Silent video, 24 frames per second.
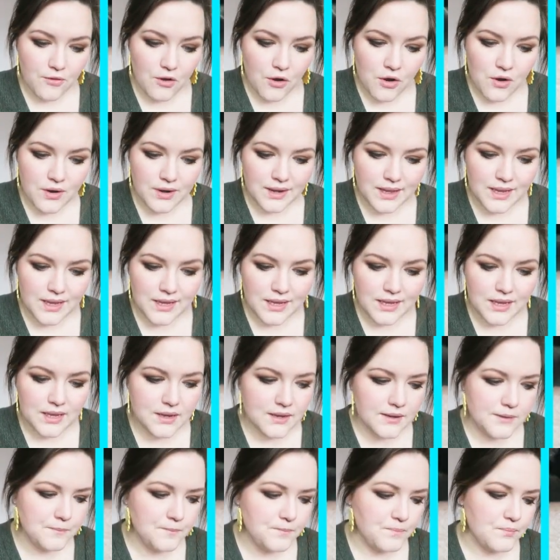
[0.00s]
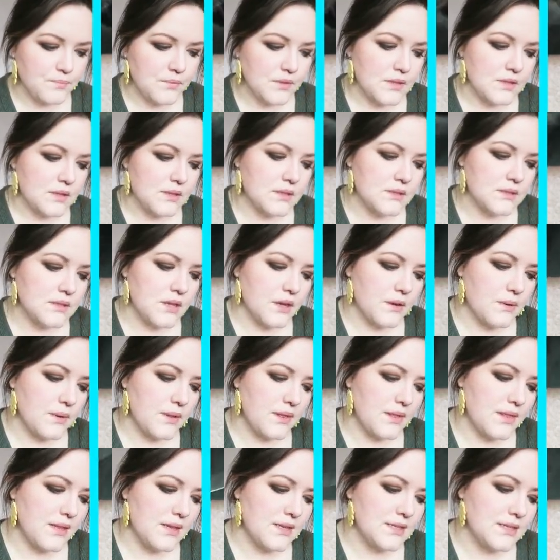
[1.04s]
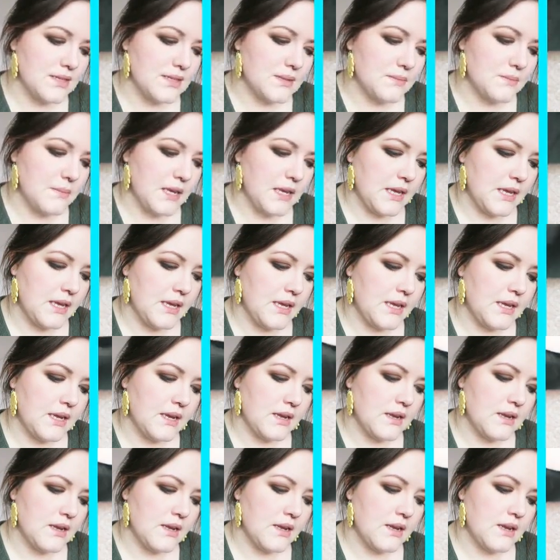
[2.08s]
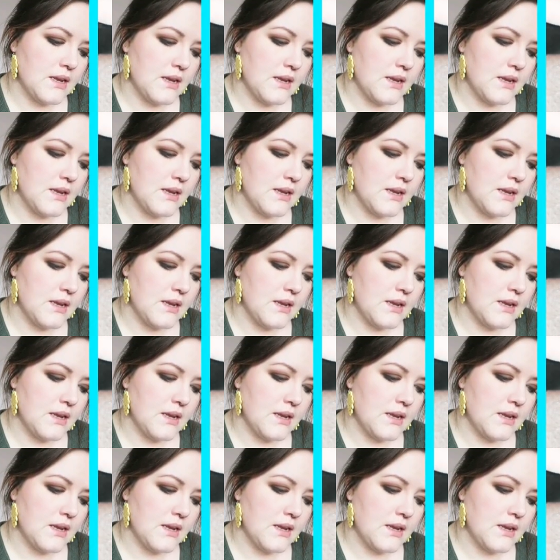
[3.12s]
on here. So this is me